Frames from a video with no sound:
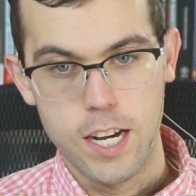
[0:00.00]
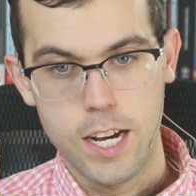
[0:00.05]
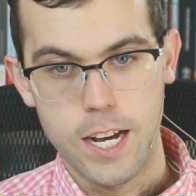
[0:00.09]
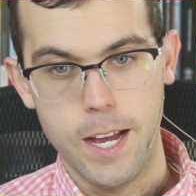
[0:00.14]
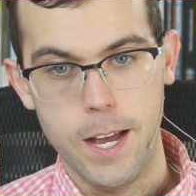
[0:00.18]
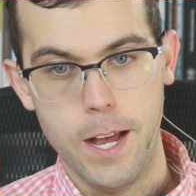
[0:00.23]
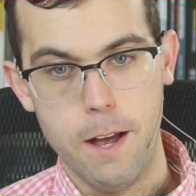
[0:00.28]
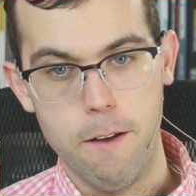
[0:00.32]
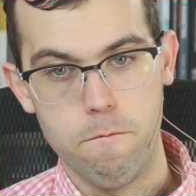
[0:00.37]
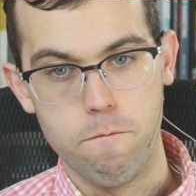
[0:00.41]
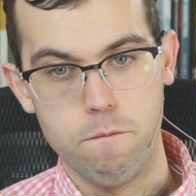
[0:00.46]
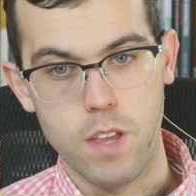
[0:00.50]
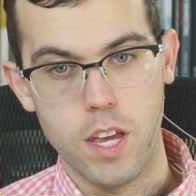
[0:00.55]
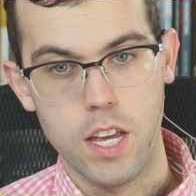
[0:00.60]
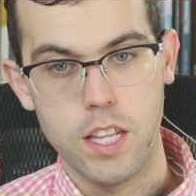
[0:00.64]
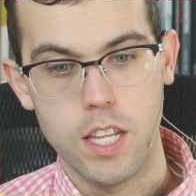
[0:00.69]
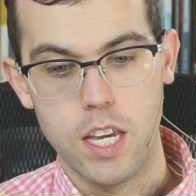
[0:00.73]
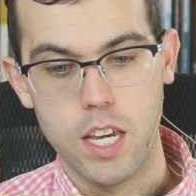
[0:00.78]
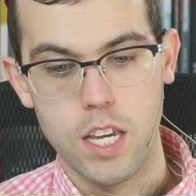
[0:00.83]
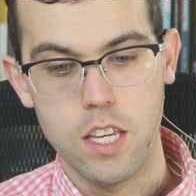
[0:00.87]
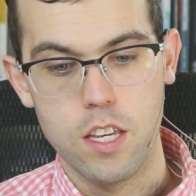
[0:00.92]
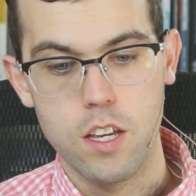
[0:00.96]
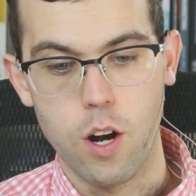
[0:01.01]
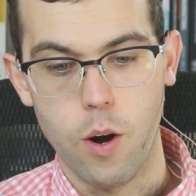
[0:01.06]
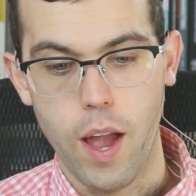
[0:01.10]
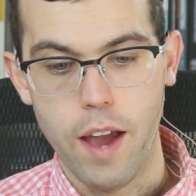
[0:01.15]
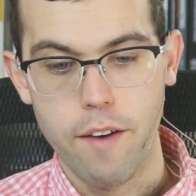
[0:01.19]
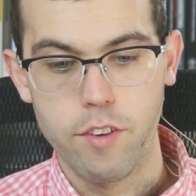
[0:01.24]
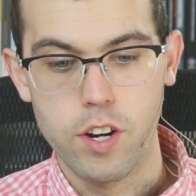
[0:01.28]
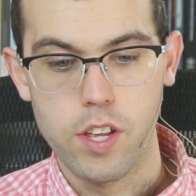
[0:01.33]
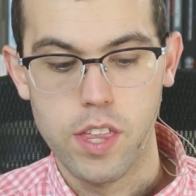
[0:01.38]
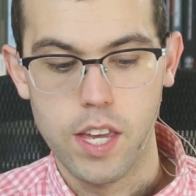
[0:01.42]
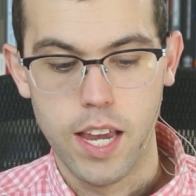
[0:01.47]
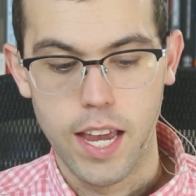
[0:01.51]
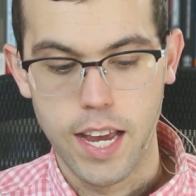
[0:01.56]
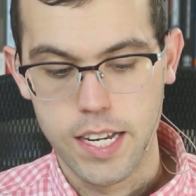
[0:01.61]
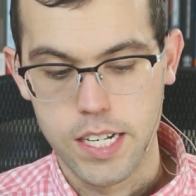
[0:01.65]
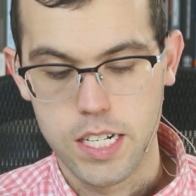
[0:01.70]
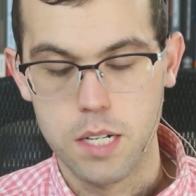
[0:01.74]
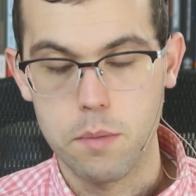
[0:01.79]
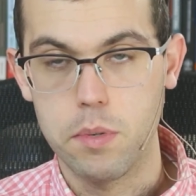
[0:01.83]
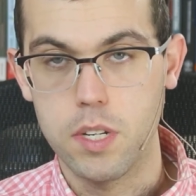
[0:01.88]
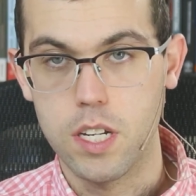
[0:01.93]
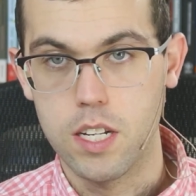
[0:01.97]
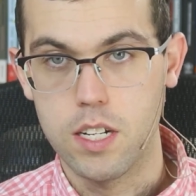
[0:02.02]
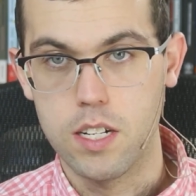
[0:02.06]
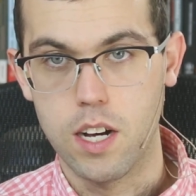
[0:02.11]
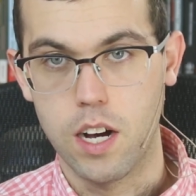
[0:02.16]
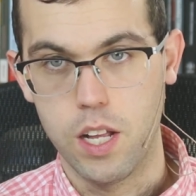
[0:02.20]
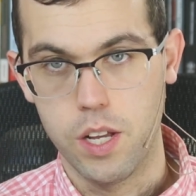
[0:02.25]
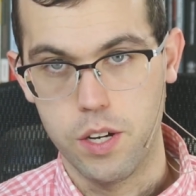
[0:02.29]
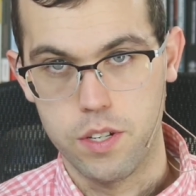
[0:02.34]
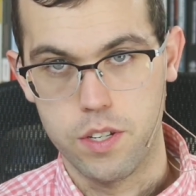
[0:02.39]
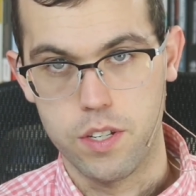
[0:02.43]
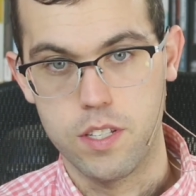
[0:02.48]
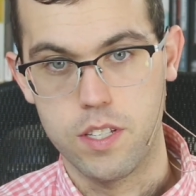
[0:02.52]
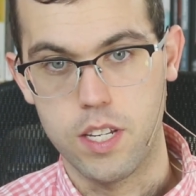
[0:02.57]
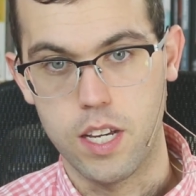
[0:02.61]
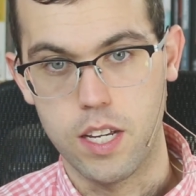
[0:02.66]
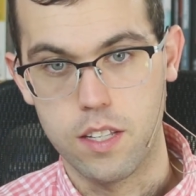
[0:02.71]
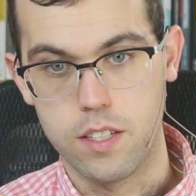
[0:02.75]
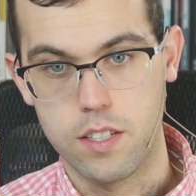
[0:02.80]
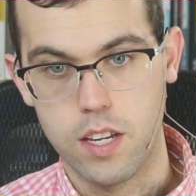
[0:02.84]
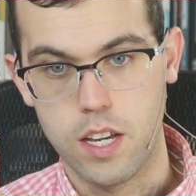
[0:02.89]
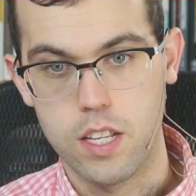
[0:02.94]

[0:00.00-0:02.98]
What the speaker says: and they everything has to be in dollars and cents.